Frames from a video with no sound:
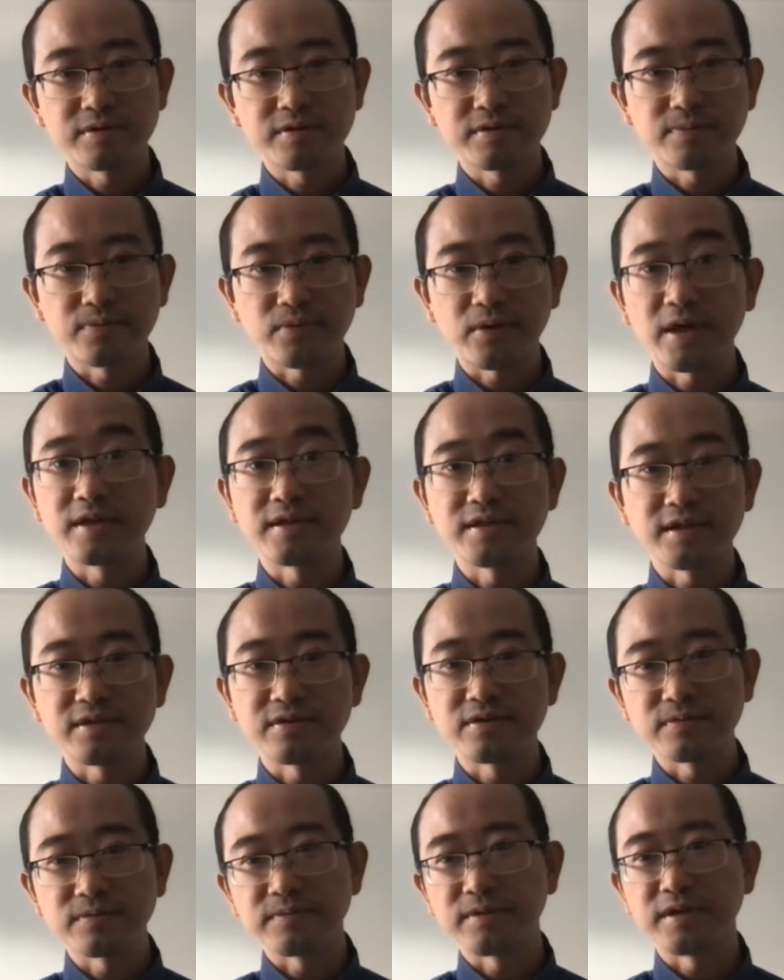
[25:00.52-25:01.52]

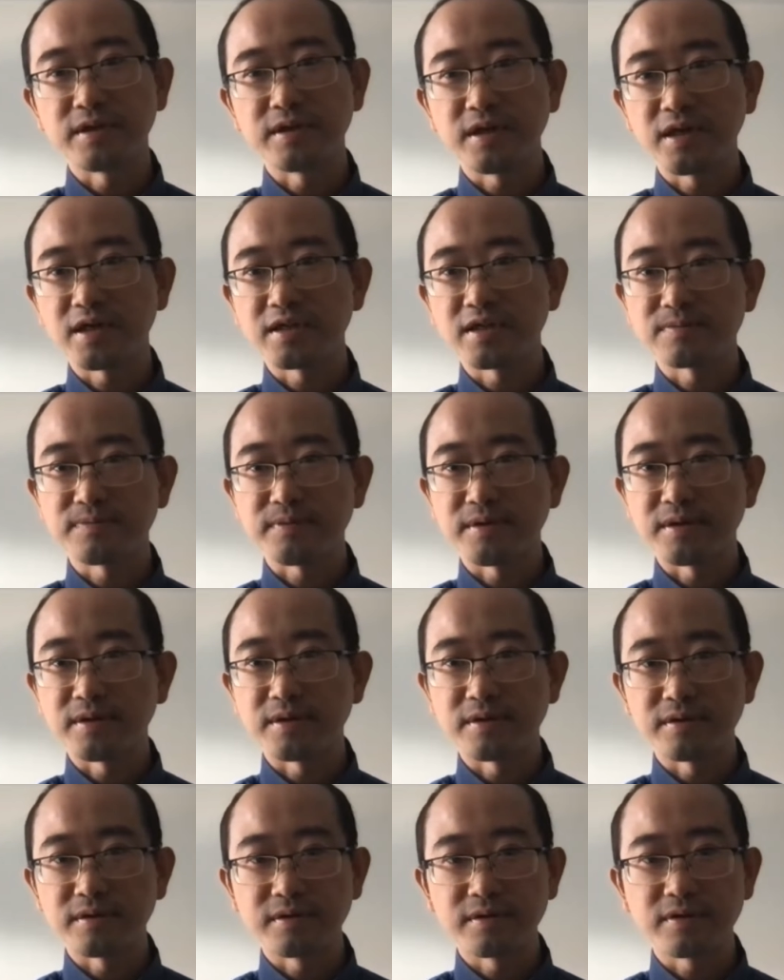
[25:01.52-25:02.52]
surprising to me has
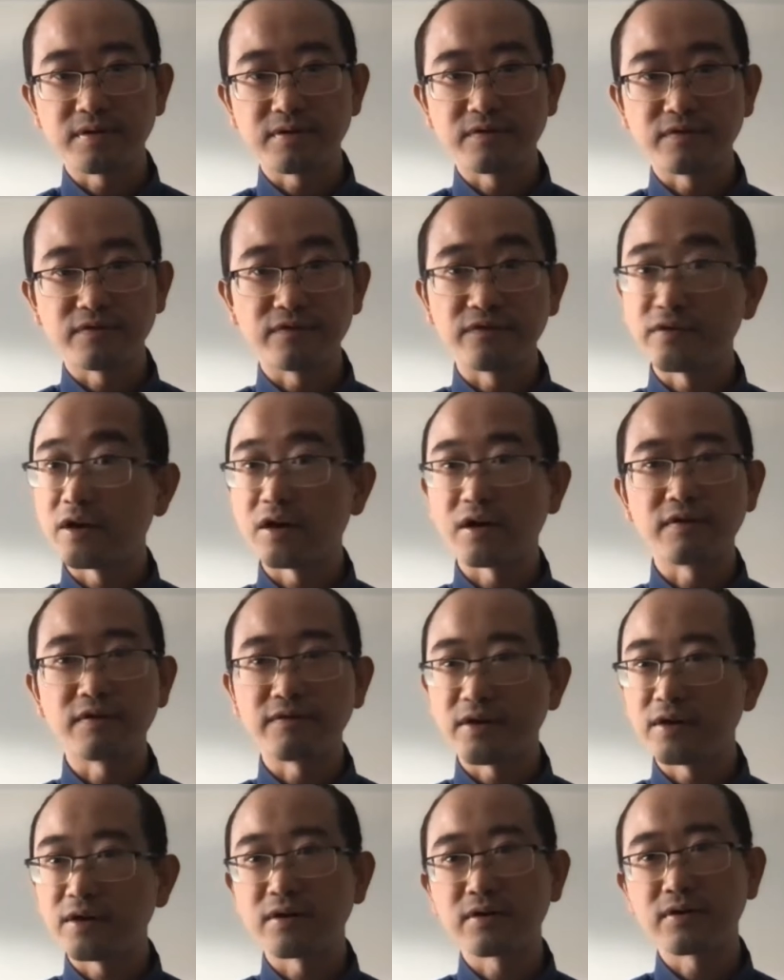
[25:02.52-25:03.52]
been,
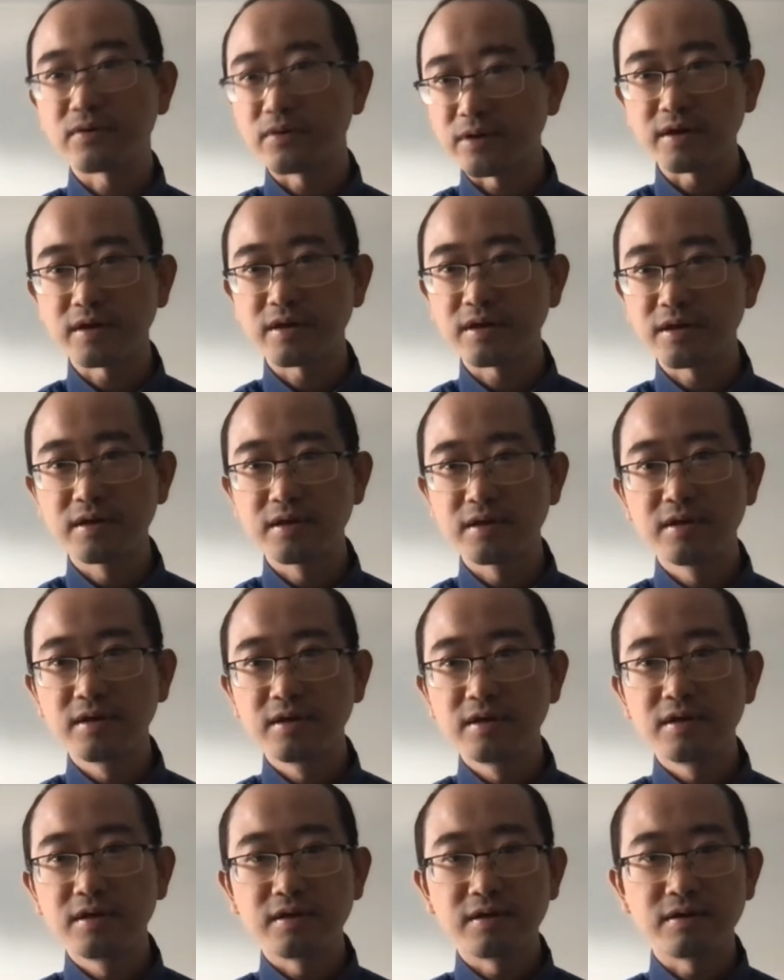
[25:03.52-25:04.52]
very, very quick,
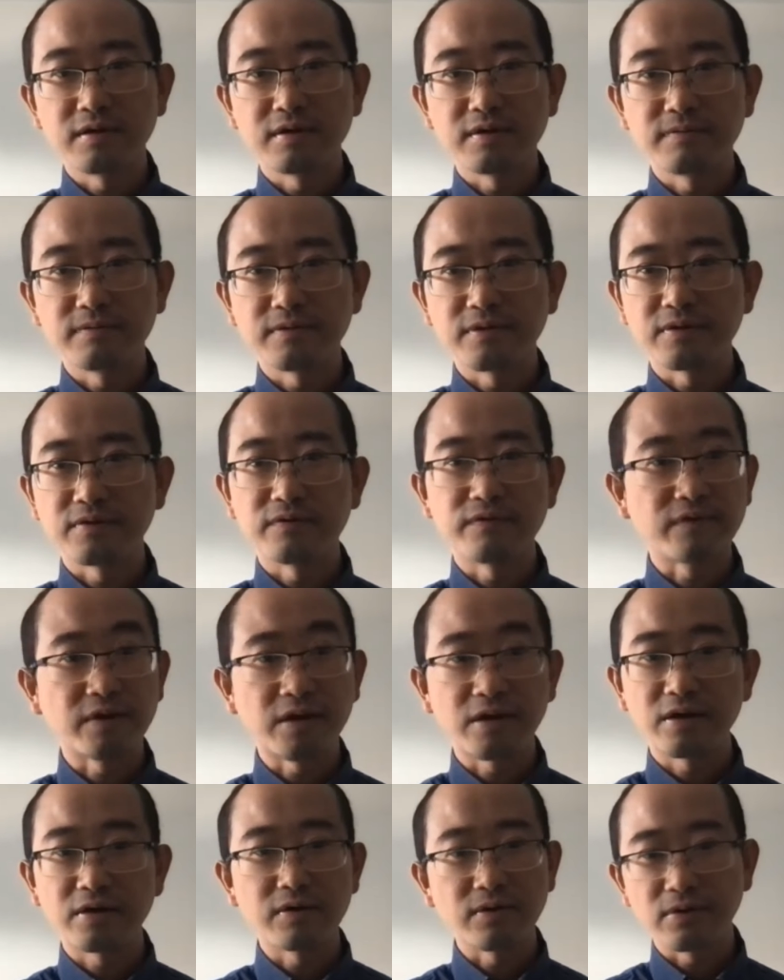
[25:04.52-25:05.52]

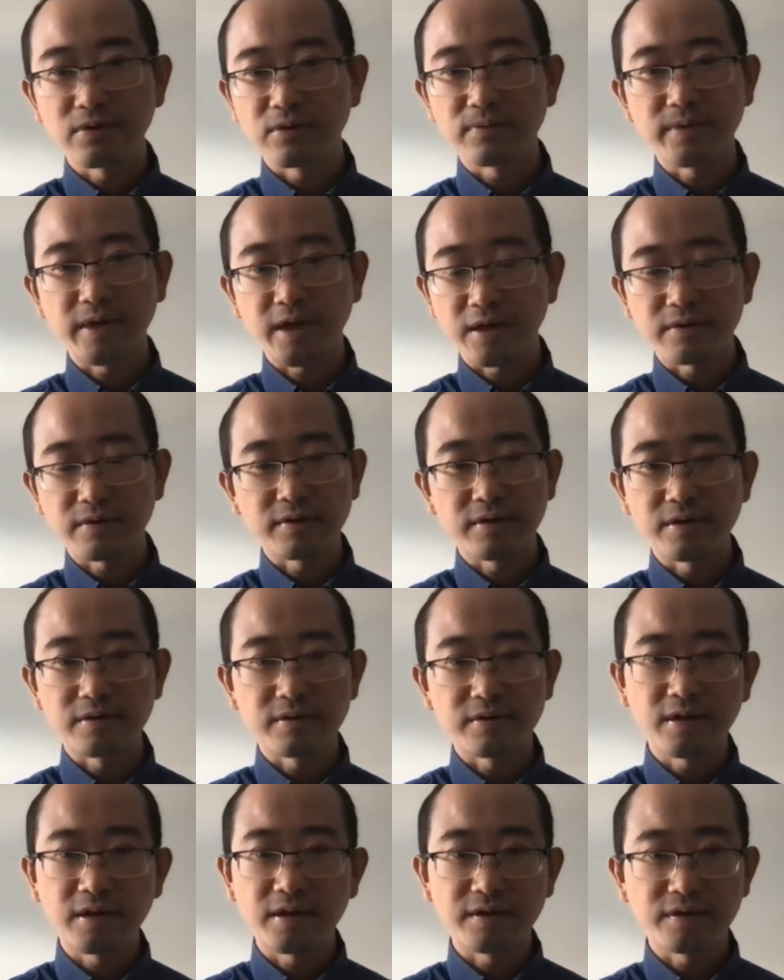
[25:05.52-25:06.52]
very low
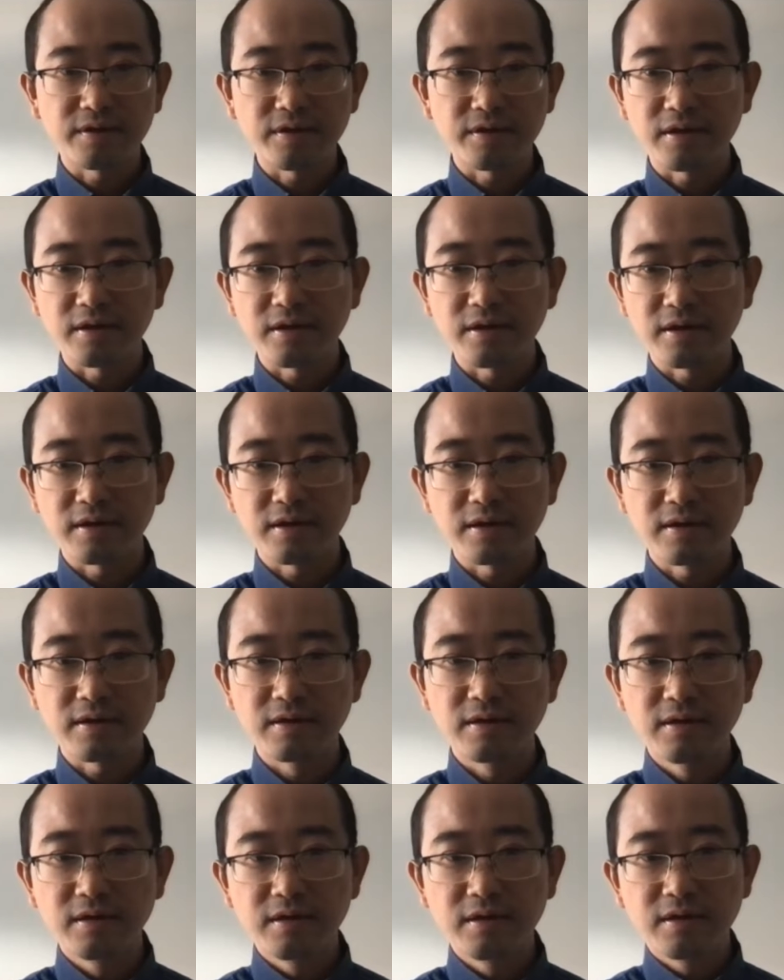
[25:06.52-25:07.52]
barrier. I think,
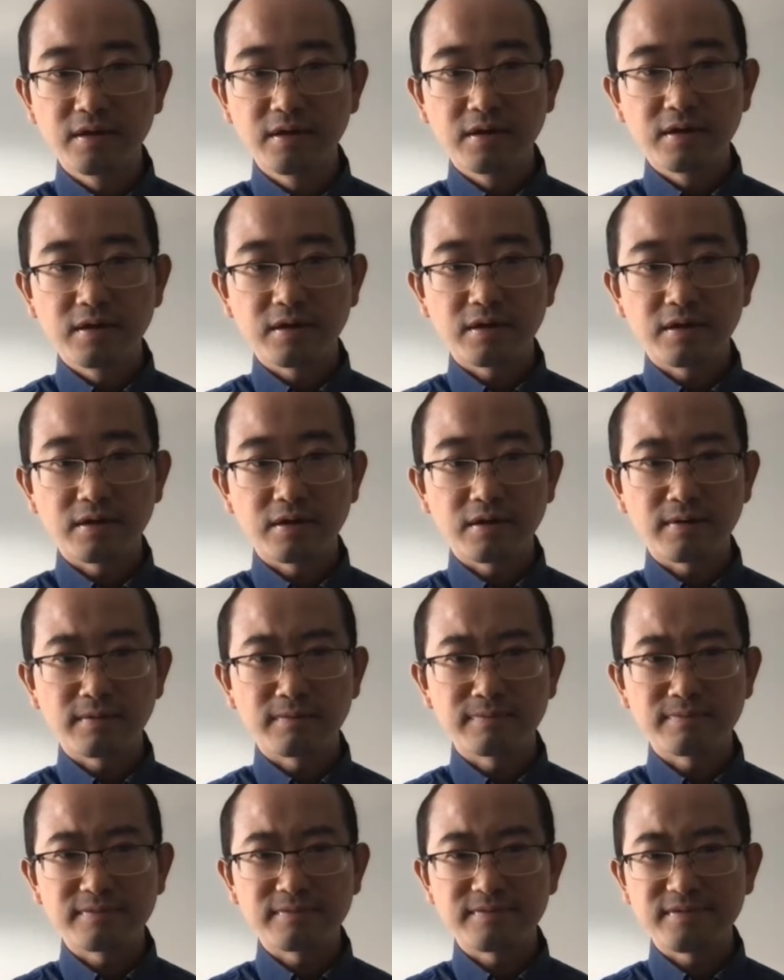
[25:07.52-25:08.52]

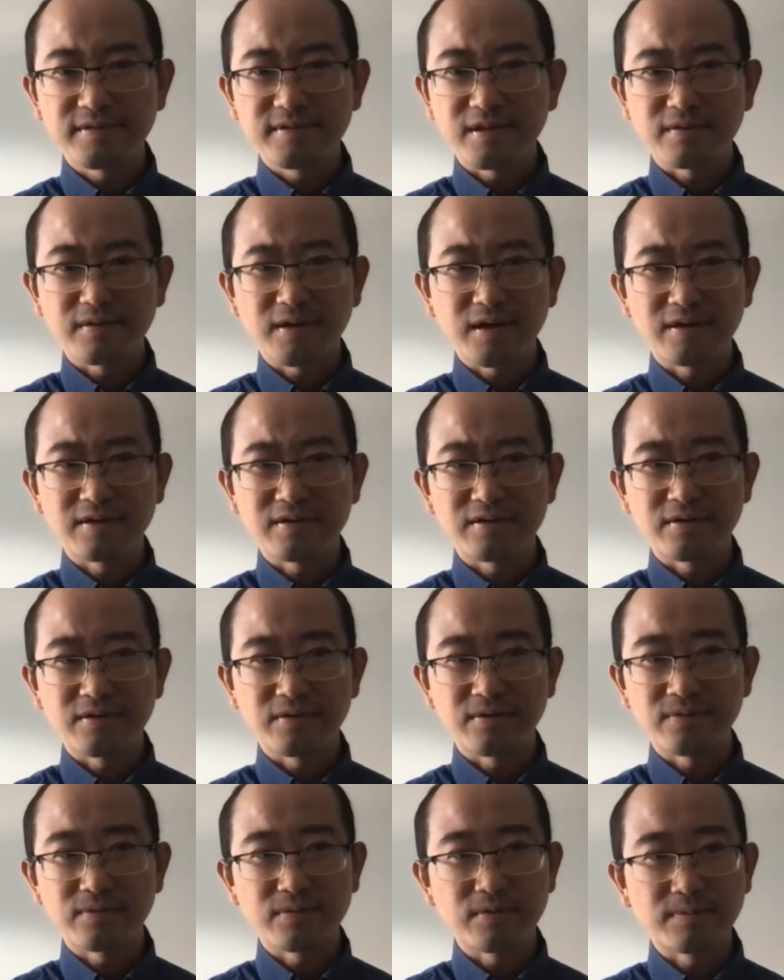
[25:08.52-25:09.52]
I
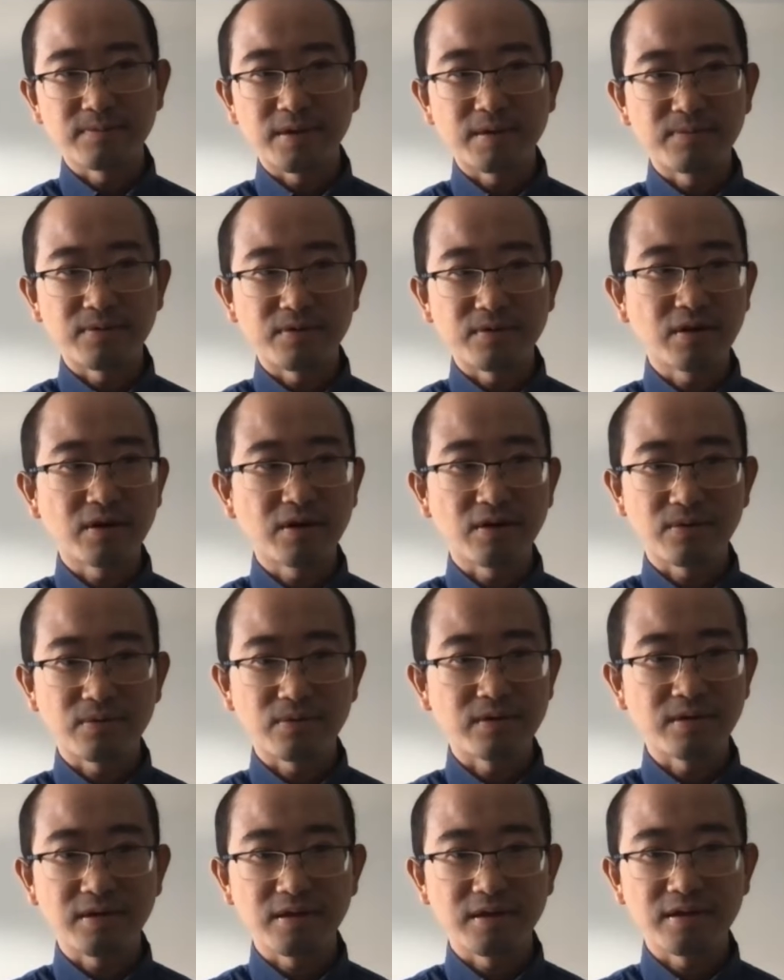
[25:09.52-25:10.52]
don't remember
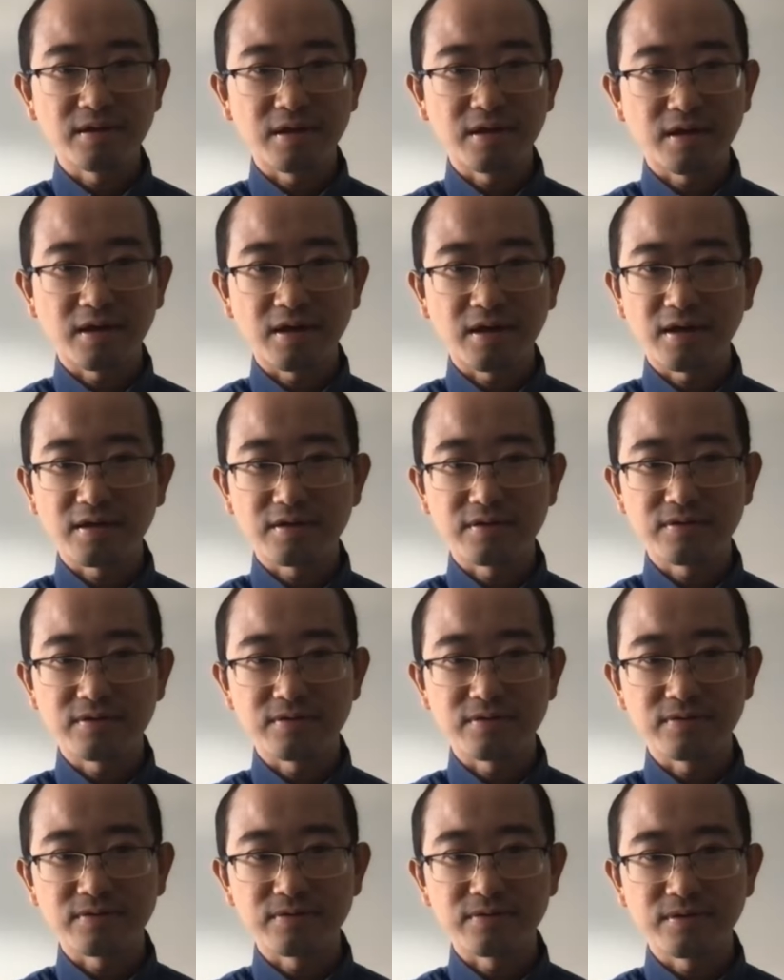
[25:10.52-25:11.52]
concretely that I had
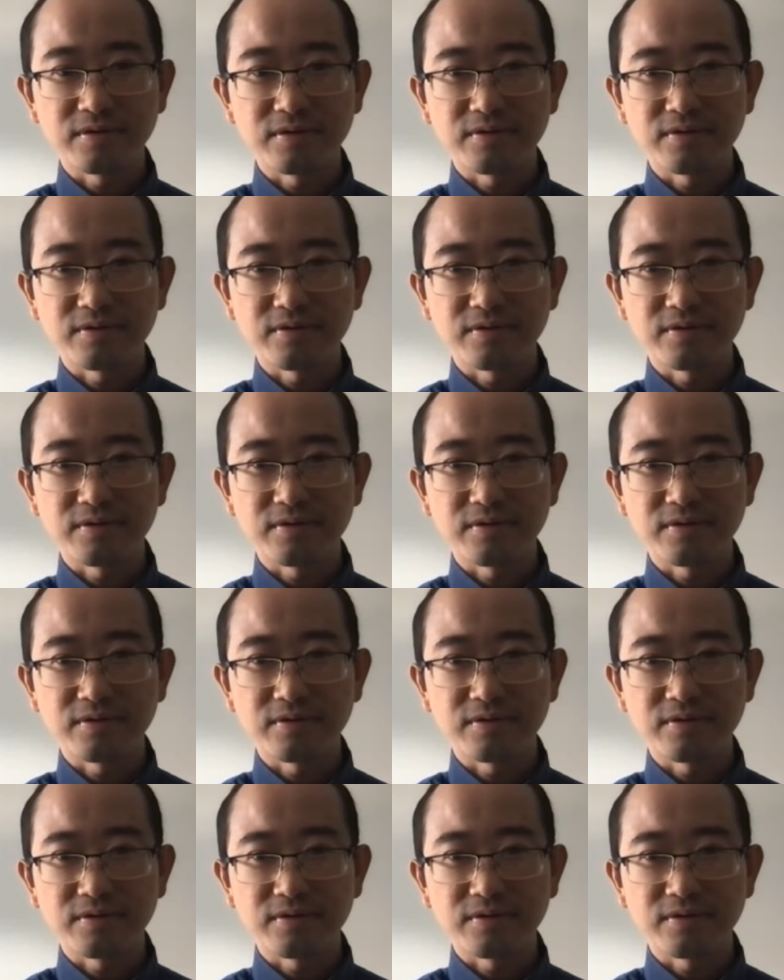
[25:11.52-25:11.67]
to,